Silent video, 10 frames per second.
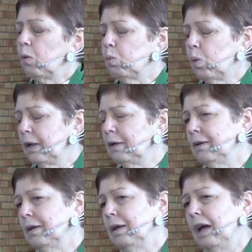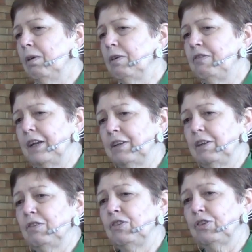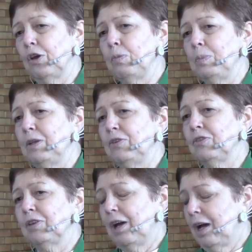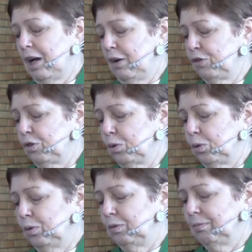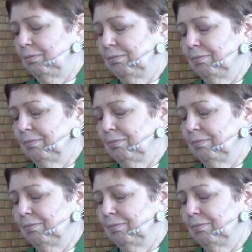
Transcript: I wonder how effective soap is after all.